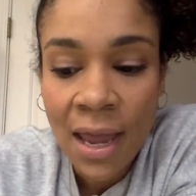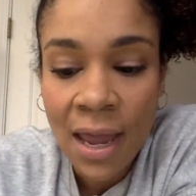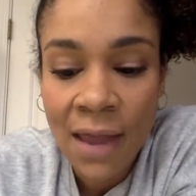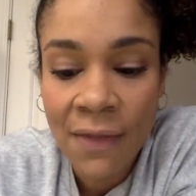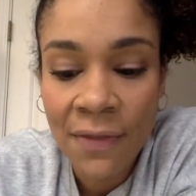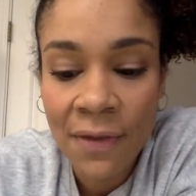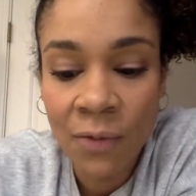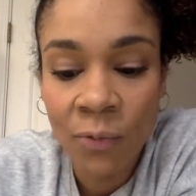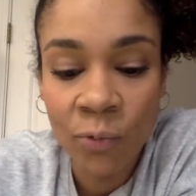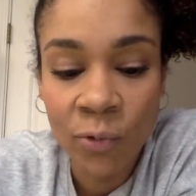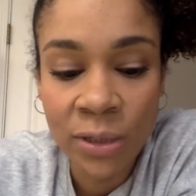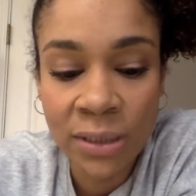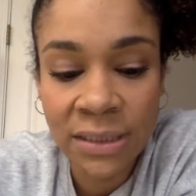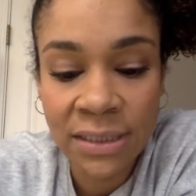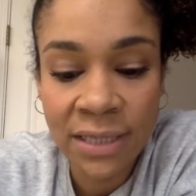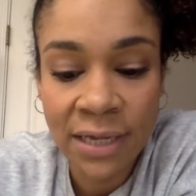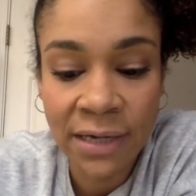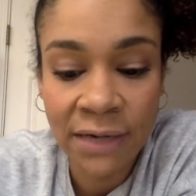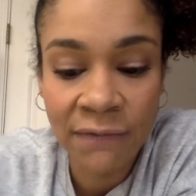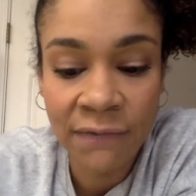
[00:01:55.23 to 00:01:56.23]
And then
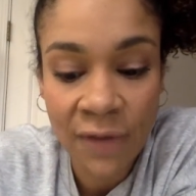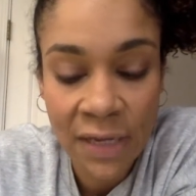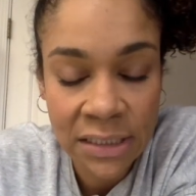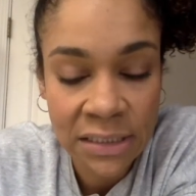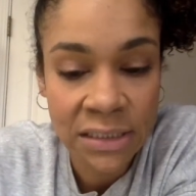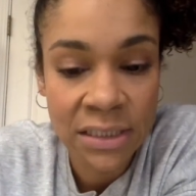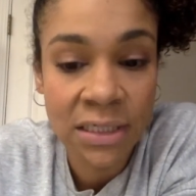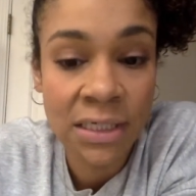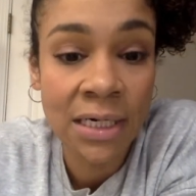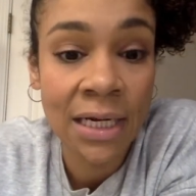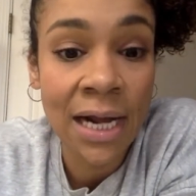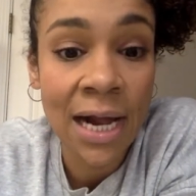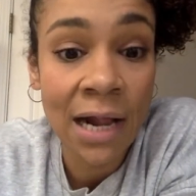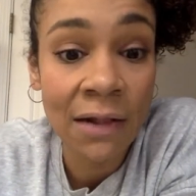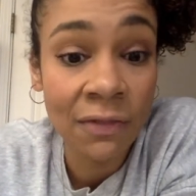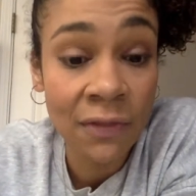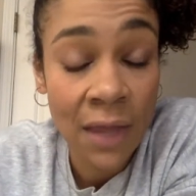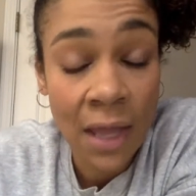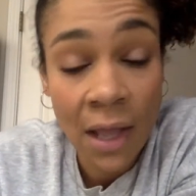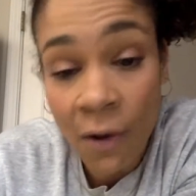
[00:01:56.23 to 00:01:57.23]
once I invested and I
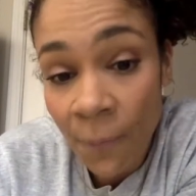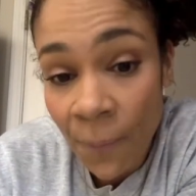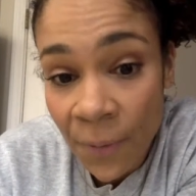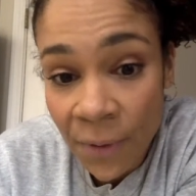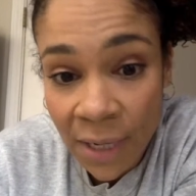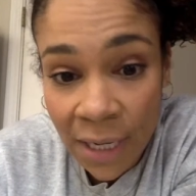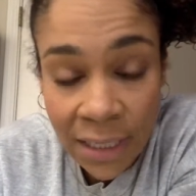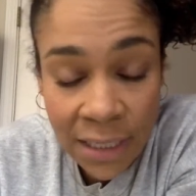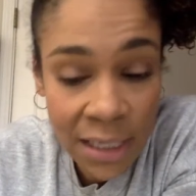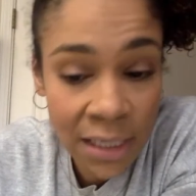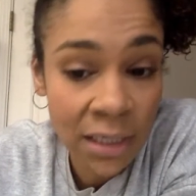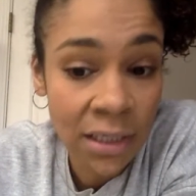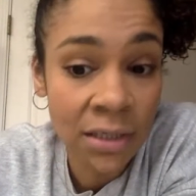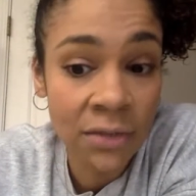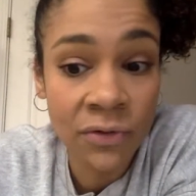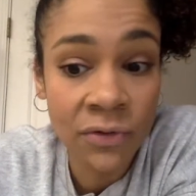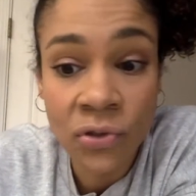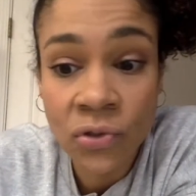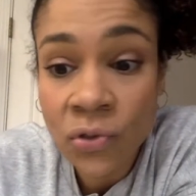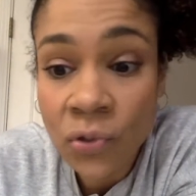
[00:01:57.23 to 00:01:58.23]
got the help that I needed
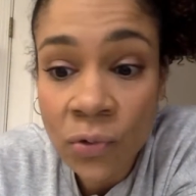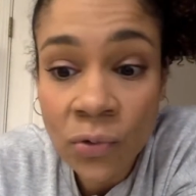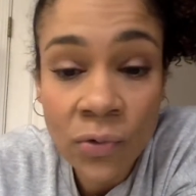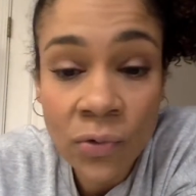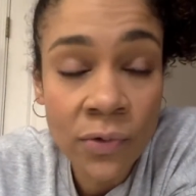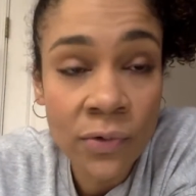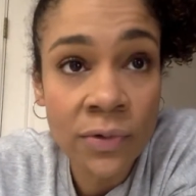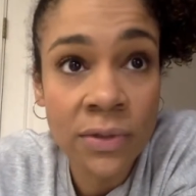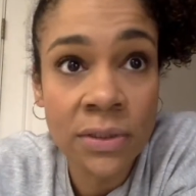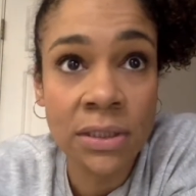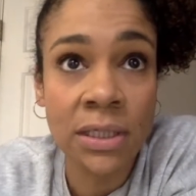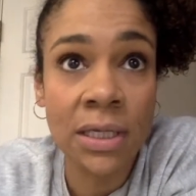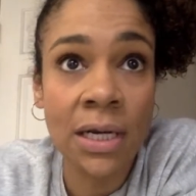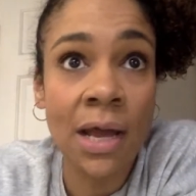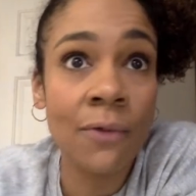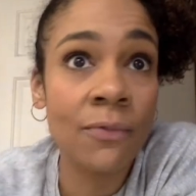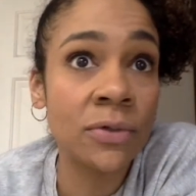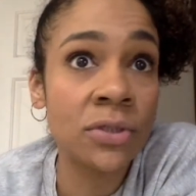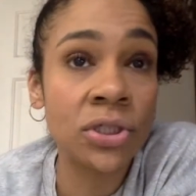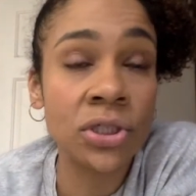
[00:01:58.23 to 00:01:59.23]
and the tools, then
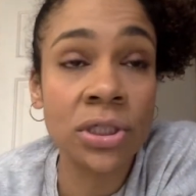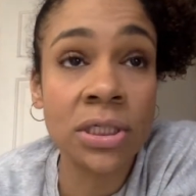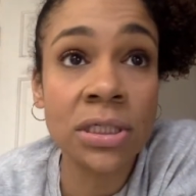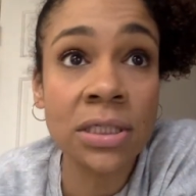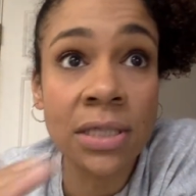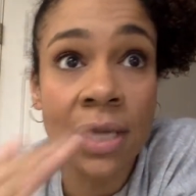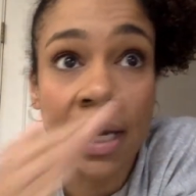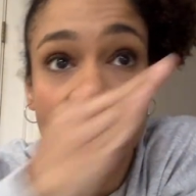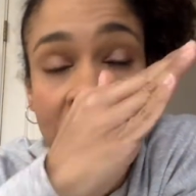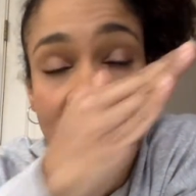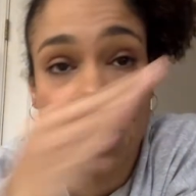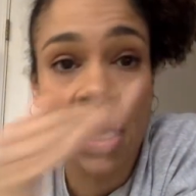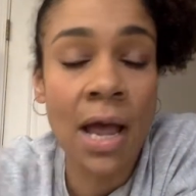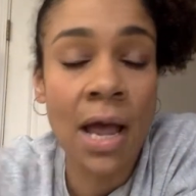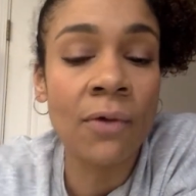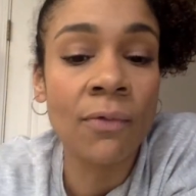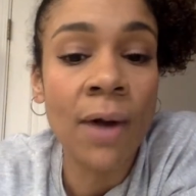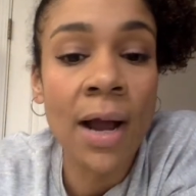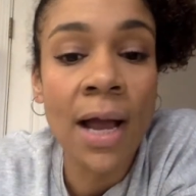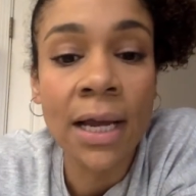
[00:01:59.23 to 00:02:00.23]
I was just like
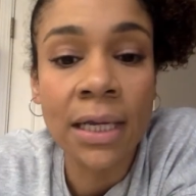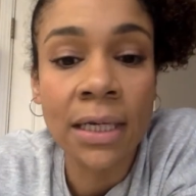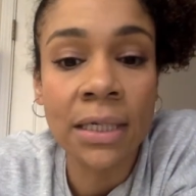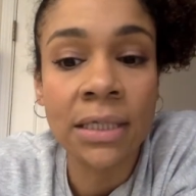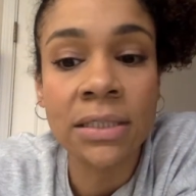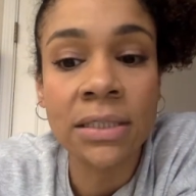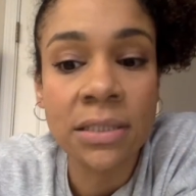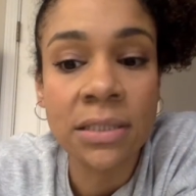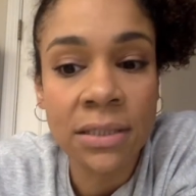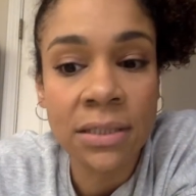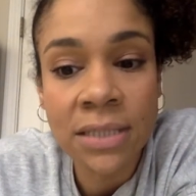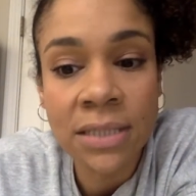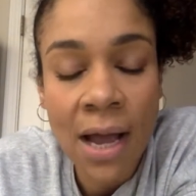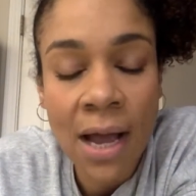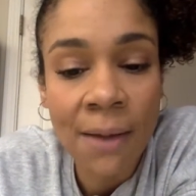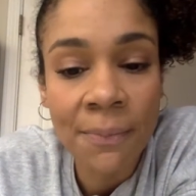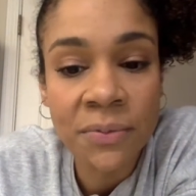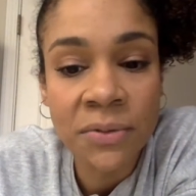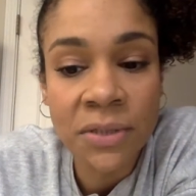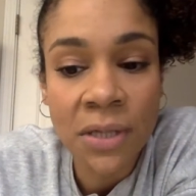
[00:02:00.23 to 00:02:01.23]
skyrocketing to the
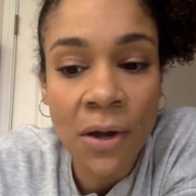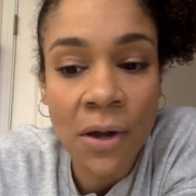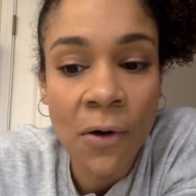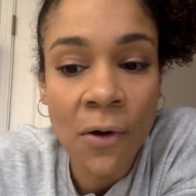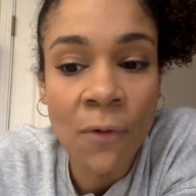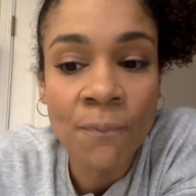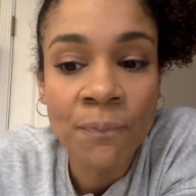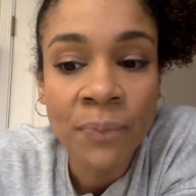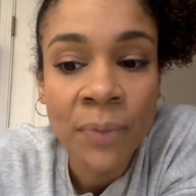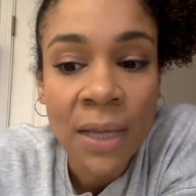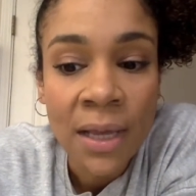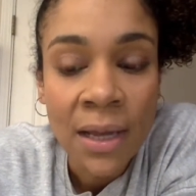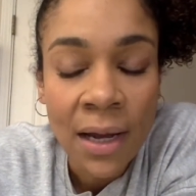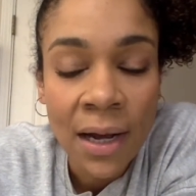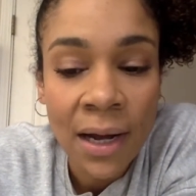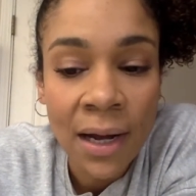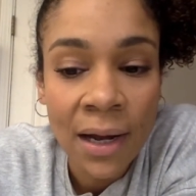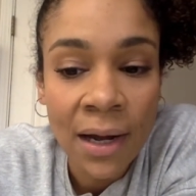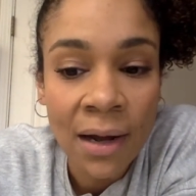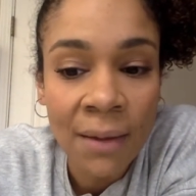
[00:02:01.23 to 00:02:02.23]
top. So
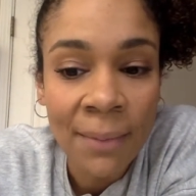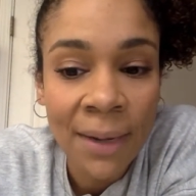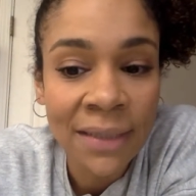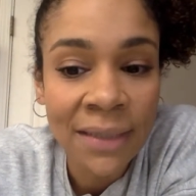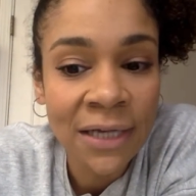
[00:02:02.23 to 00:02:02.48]
um, I